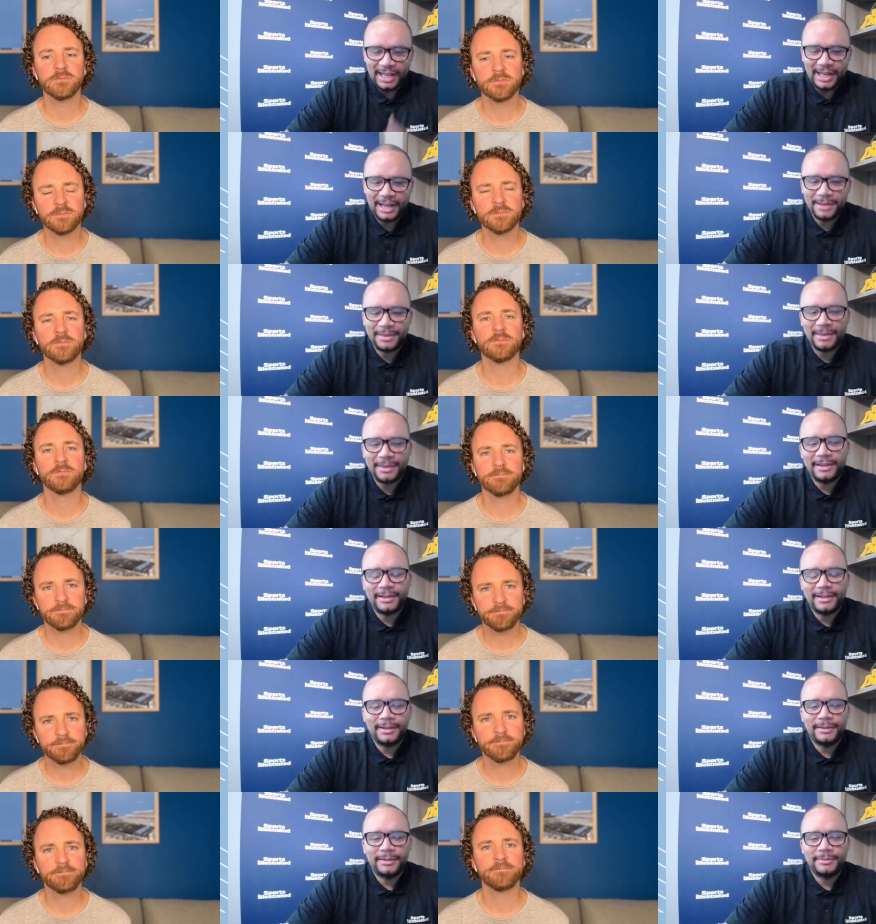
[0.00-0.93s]
Speaker 1: I, and I think
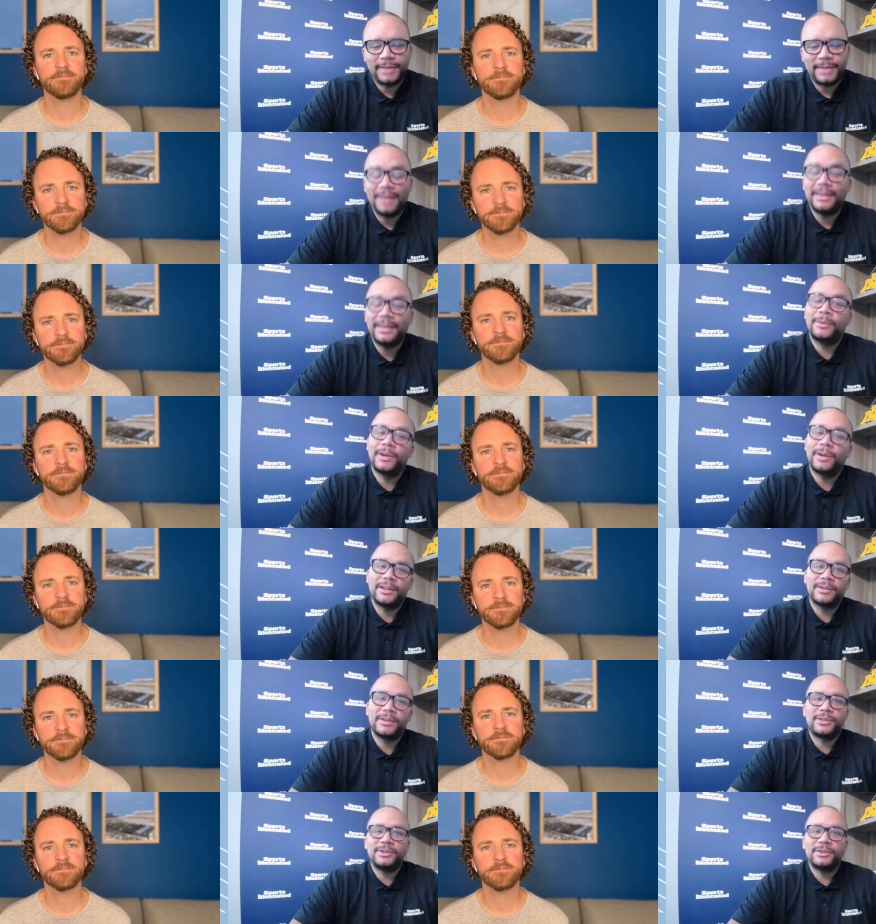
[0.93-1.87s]
um, I think one of
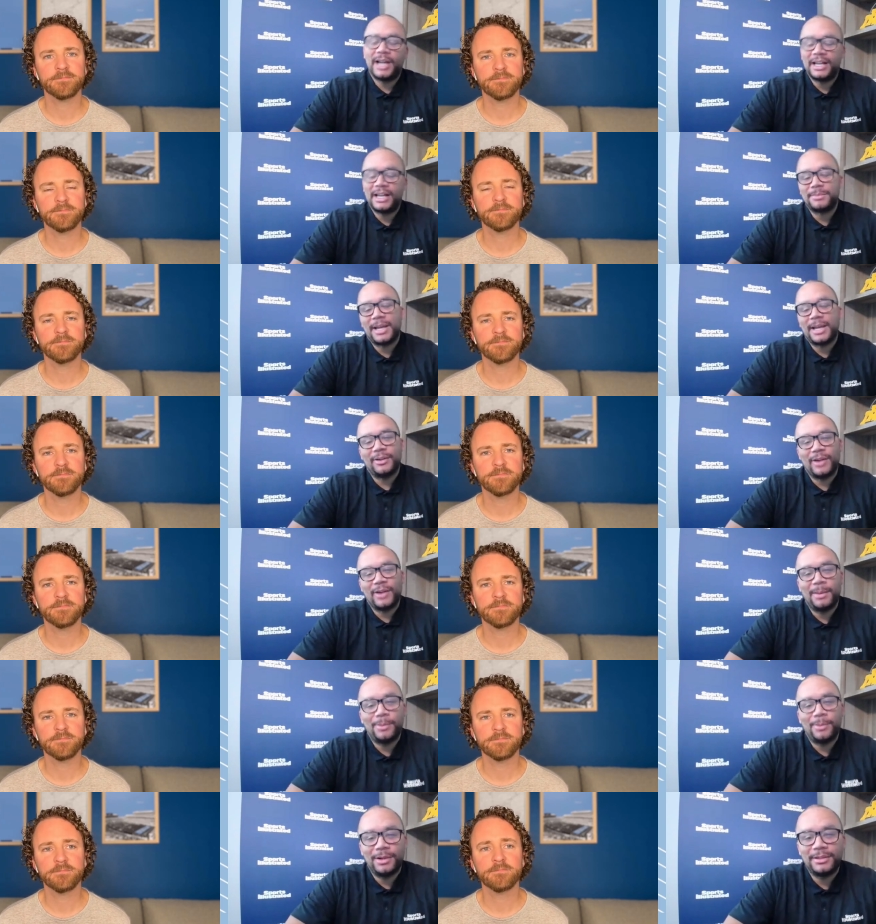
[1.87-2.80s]
those two guys might
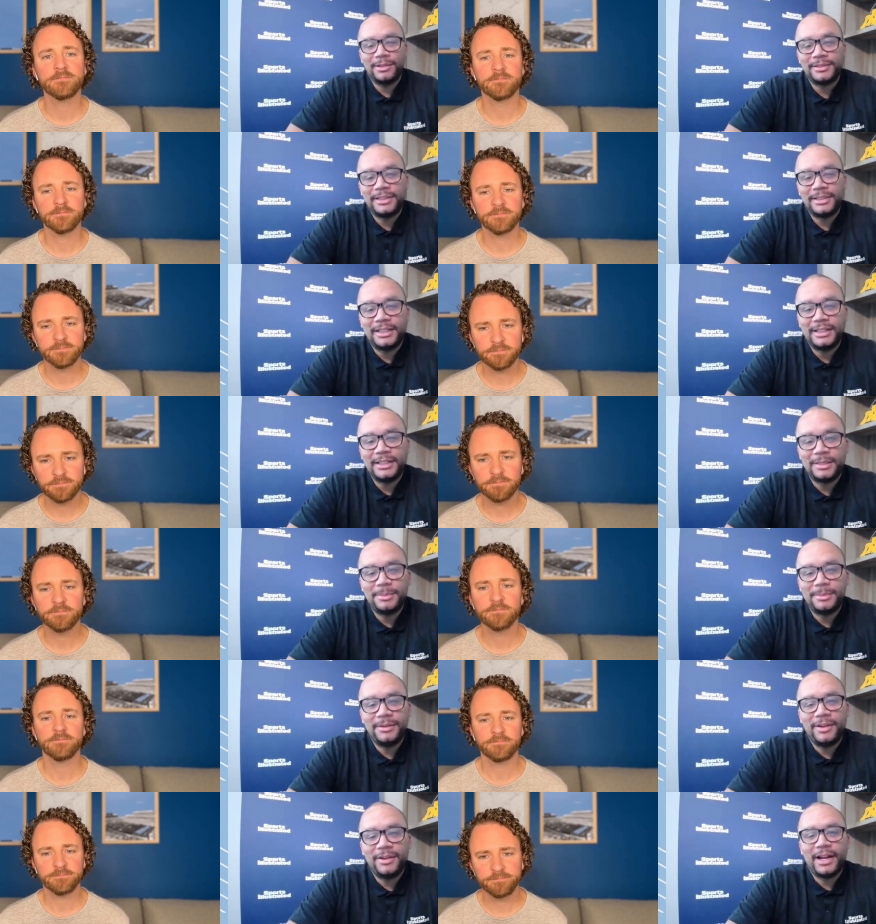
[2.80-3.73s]
grab one. To
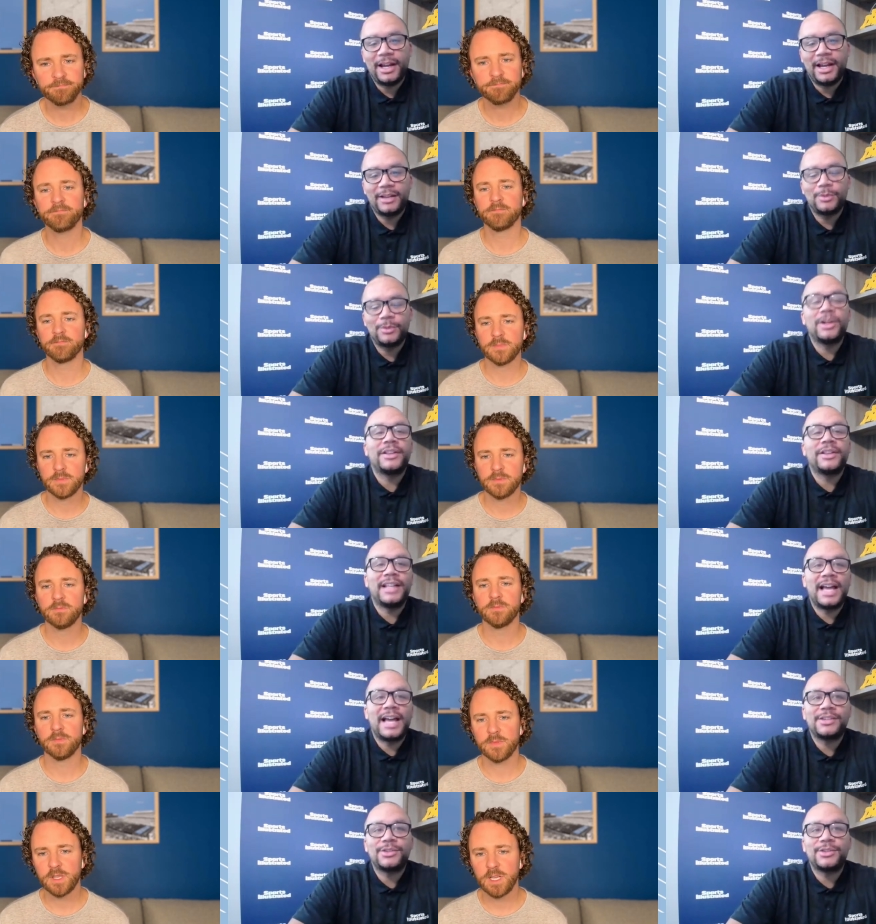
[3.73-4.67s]
be very honest, one of the
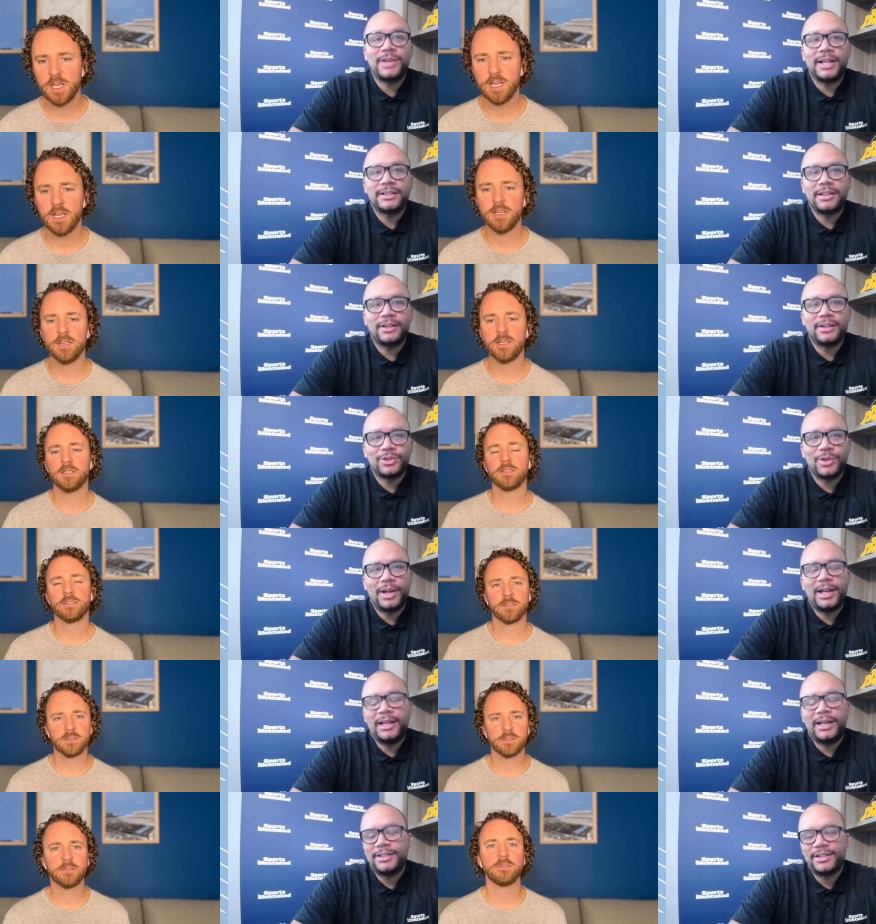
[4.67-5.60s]
last three I talked,
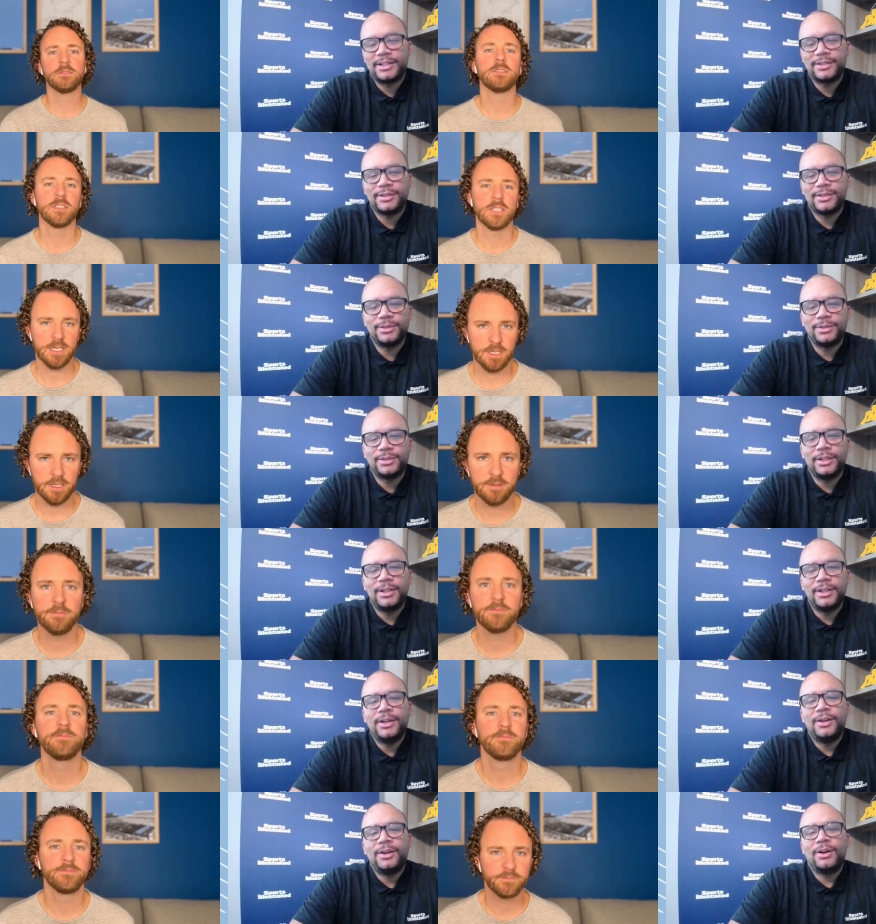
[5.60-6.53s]
Trey, Jizzle,
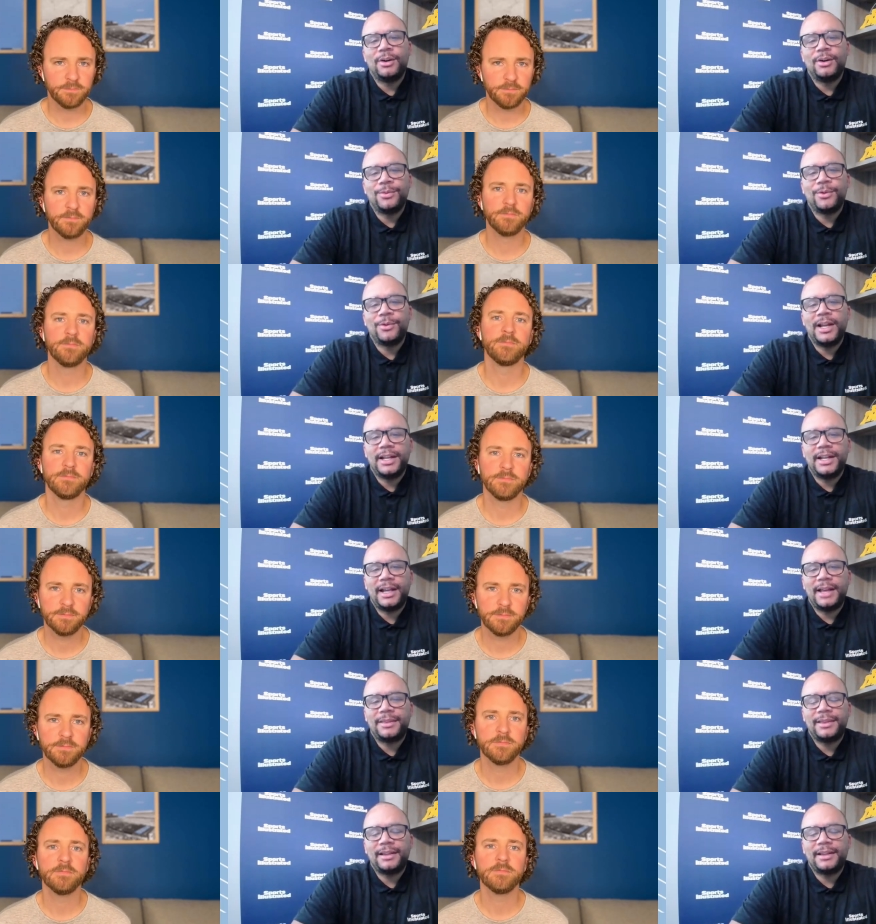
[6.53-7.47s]
or Freddie.
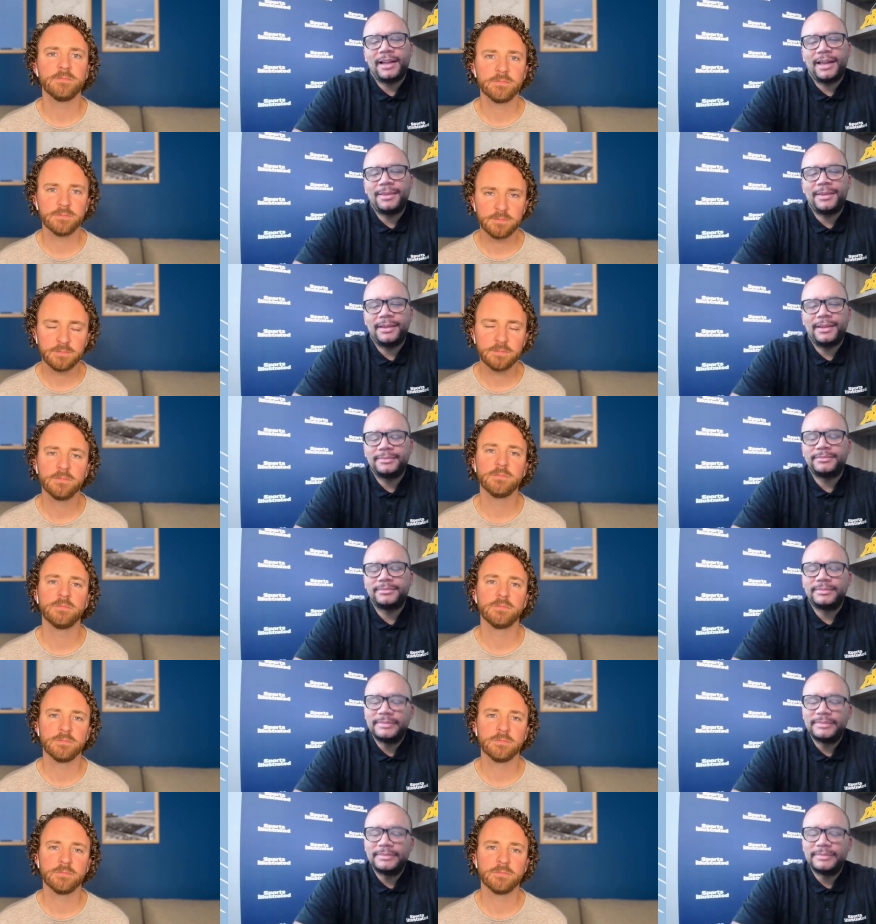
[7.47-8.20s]
I think I think.